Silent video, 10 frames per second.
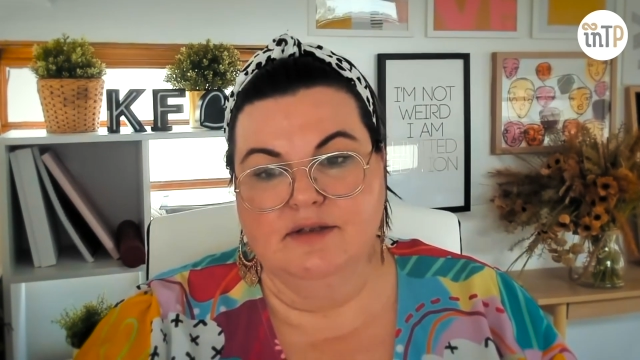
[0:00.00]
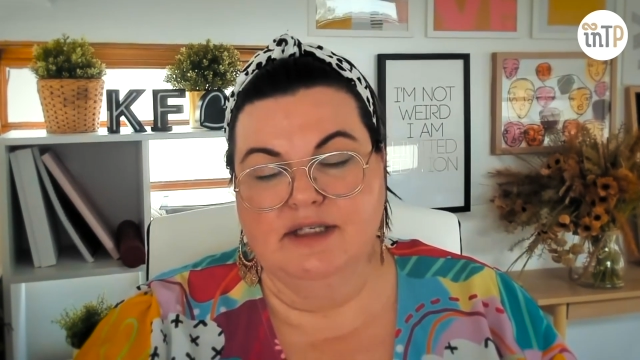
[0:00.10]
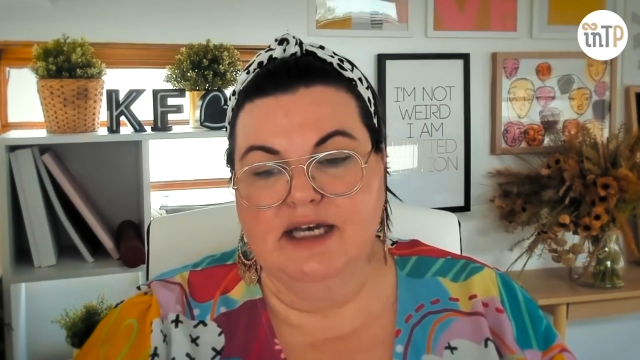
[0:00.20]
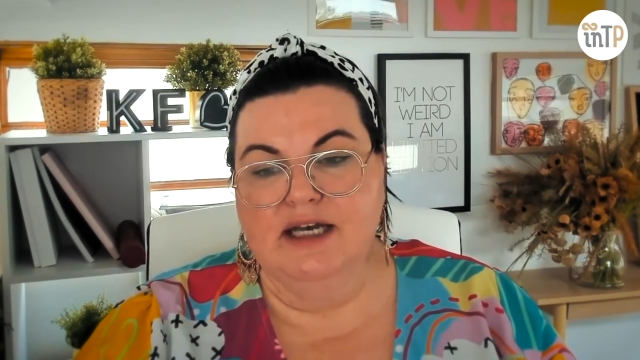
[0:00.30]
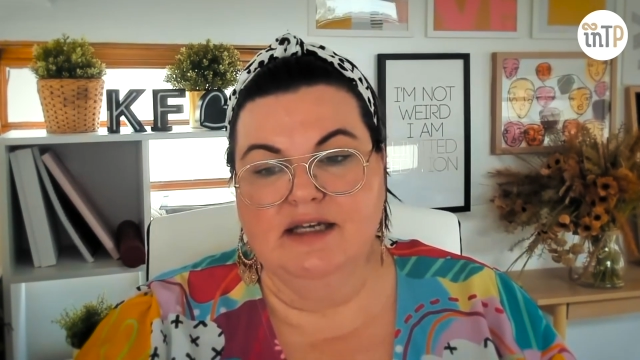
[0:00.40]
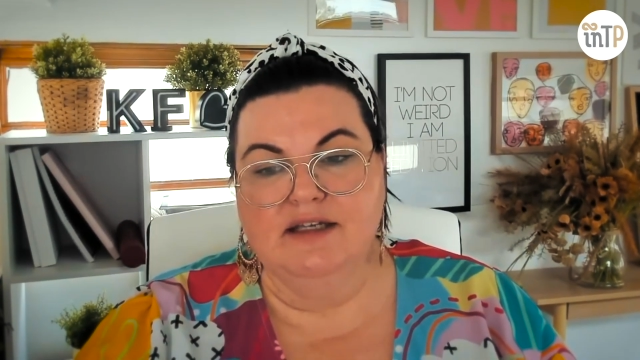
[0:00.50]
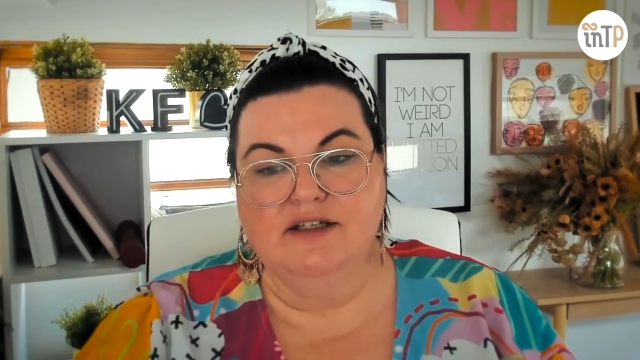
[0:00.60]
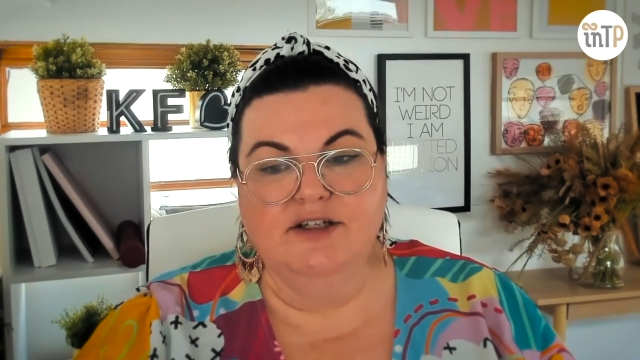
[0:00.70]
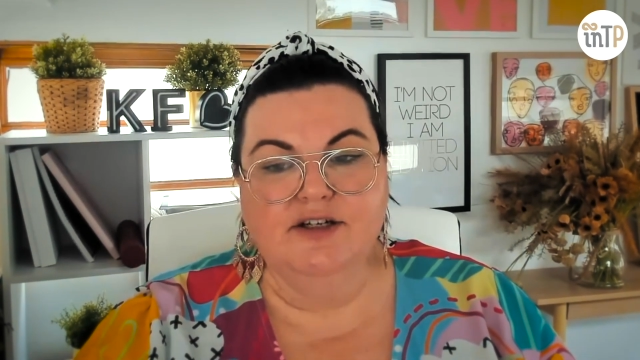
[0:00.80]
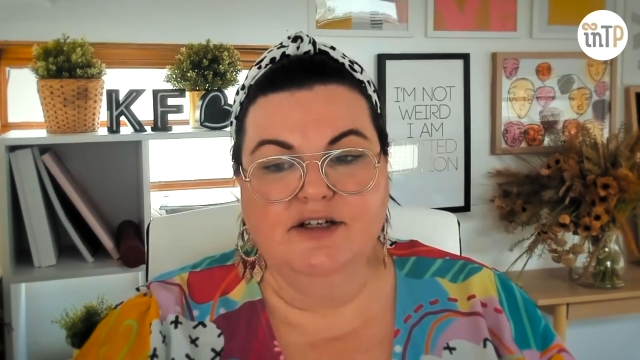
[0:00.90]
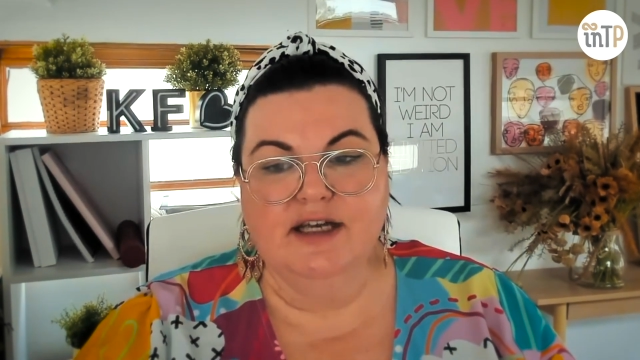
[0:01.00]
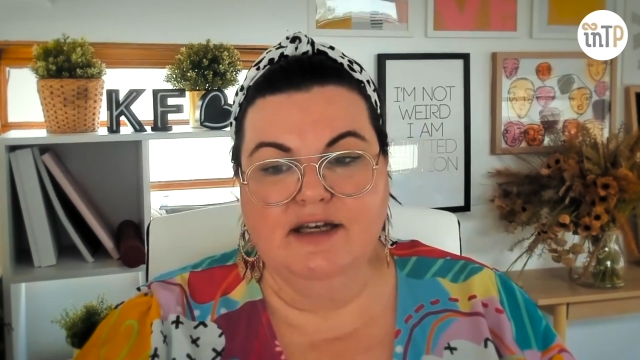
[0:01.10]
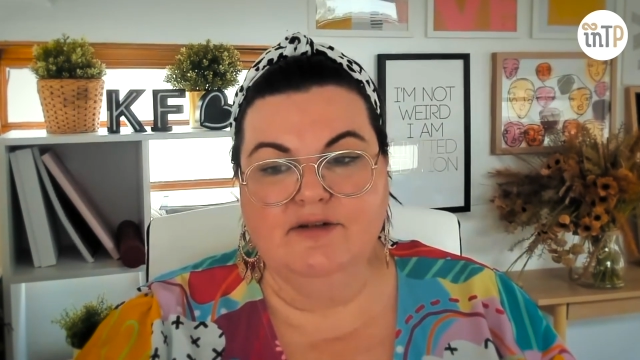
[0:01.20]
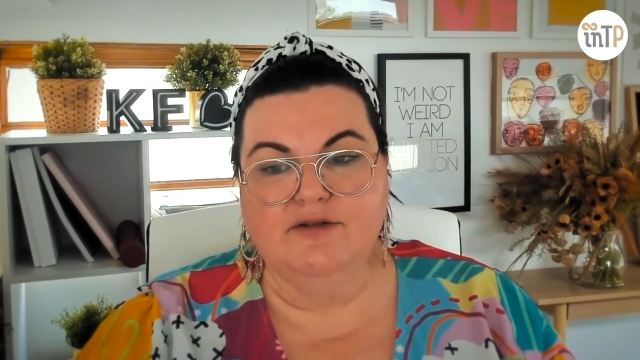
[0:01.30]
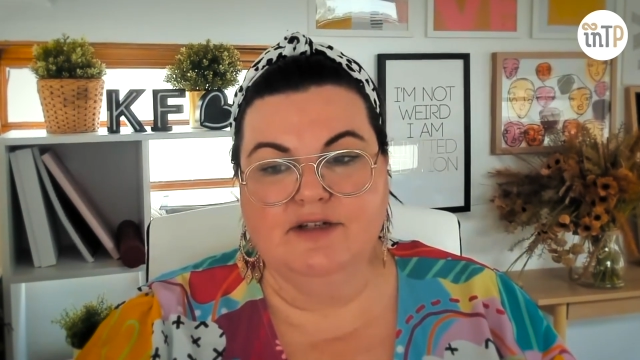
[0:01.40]
Yeah, you don't
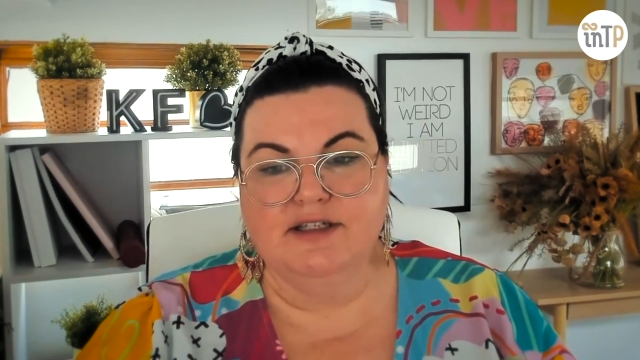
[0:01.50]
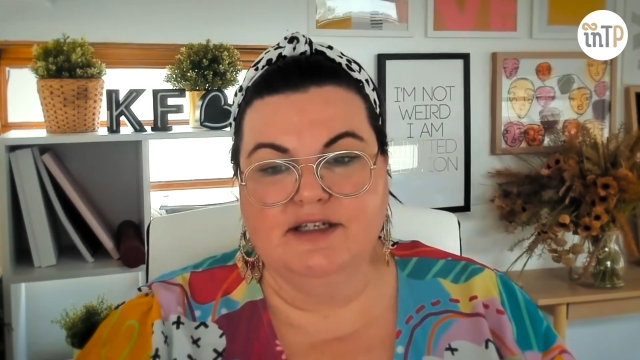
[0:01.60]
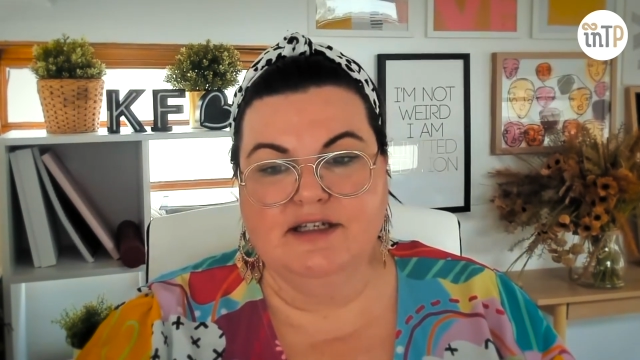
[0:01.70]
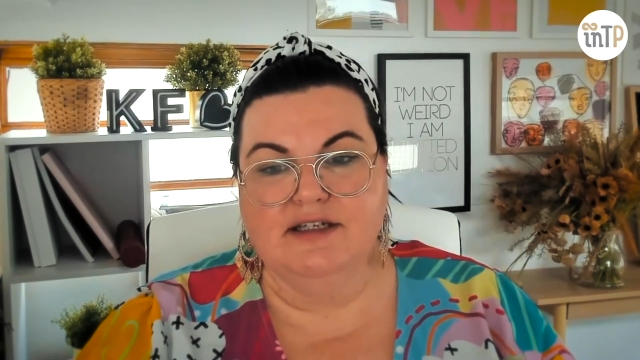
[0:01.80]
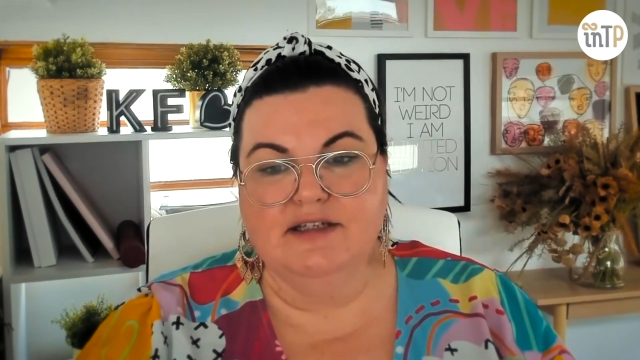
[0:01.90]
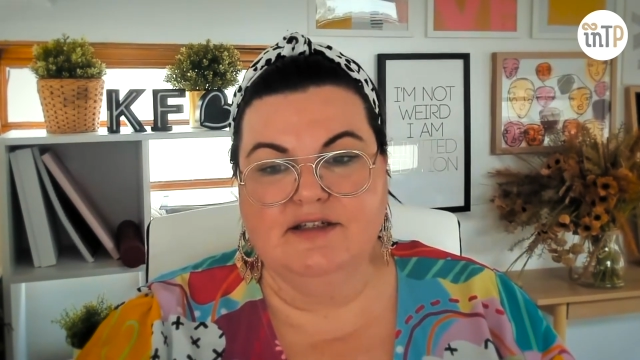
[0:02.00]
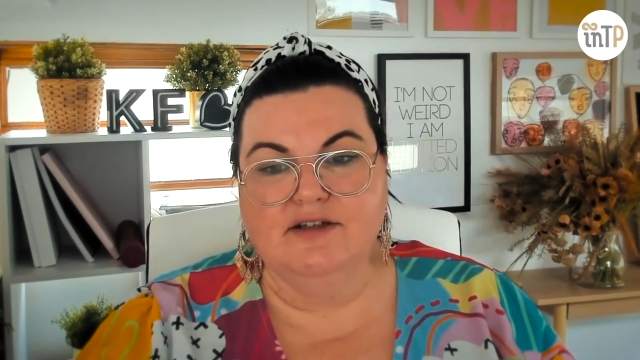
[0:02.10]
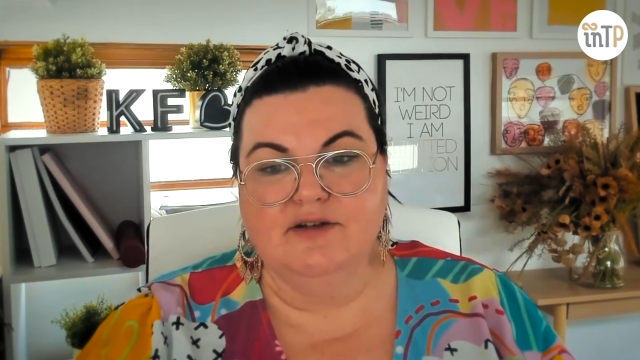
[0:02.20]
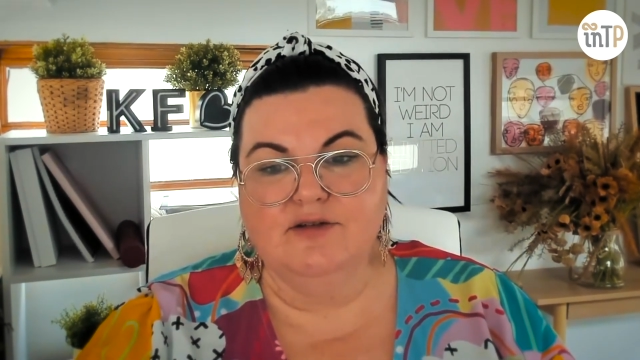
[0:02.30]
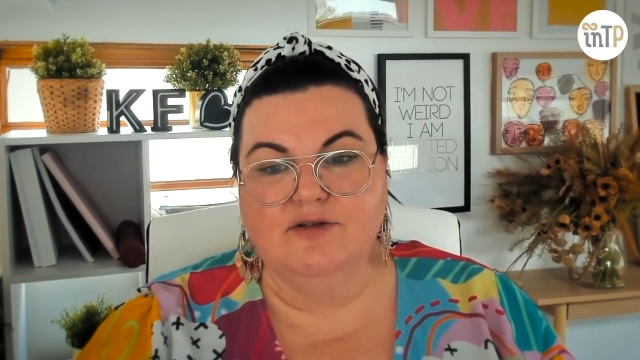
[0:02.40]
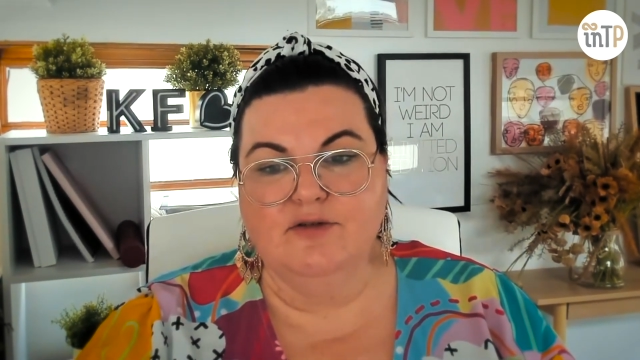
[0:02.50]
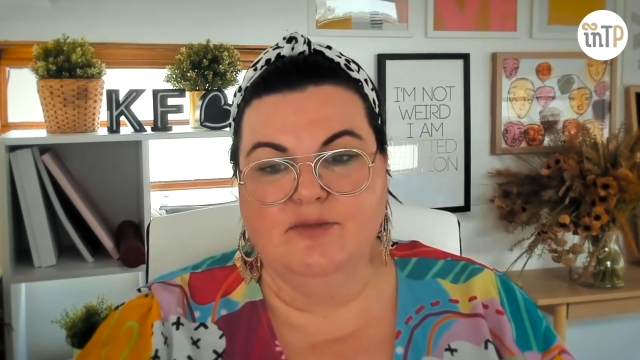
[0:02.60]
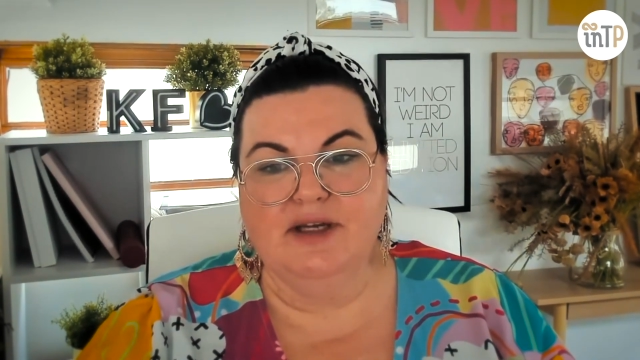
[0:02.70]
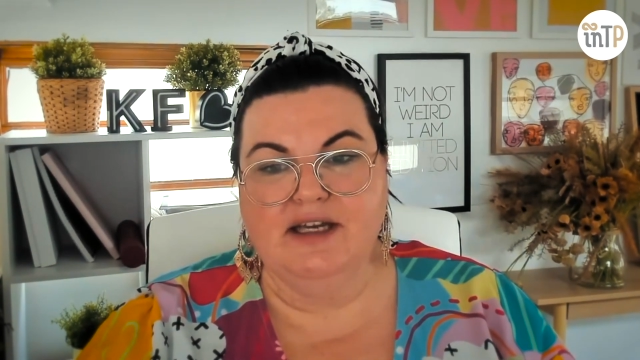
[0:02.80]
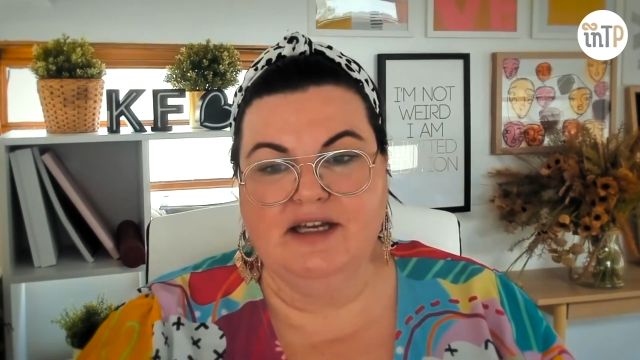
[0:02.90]
get autistic kids to do or
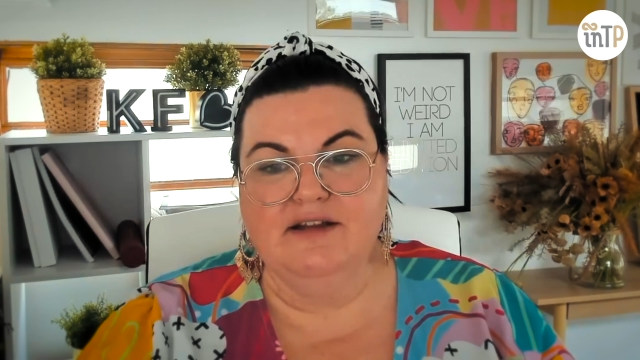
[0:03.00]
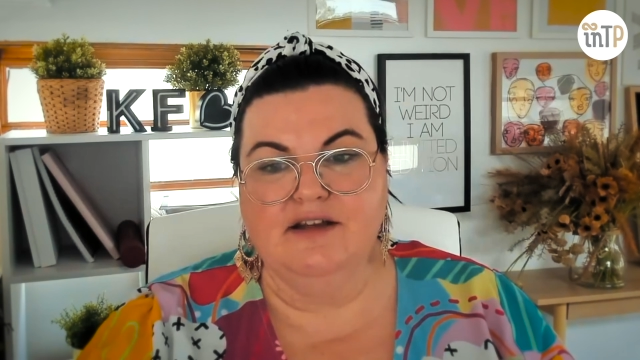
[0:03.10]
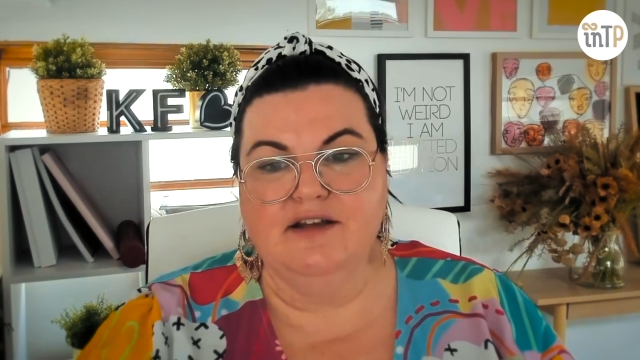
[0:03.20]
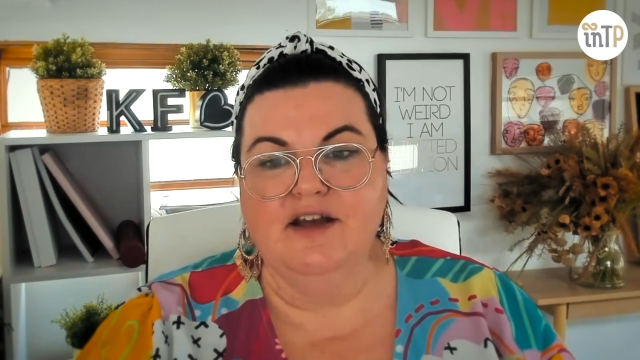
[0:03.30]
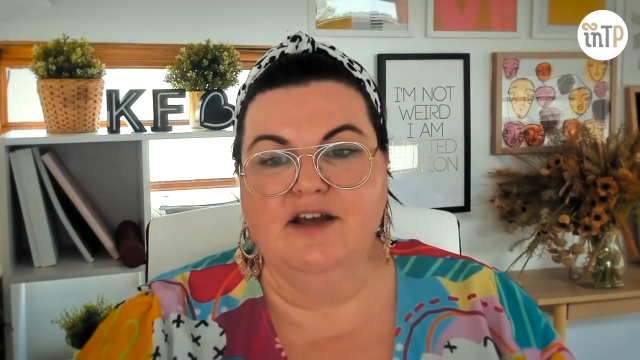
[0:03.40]
be anything,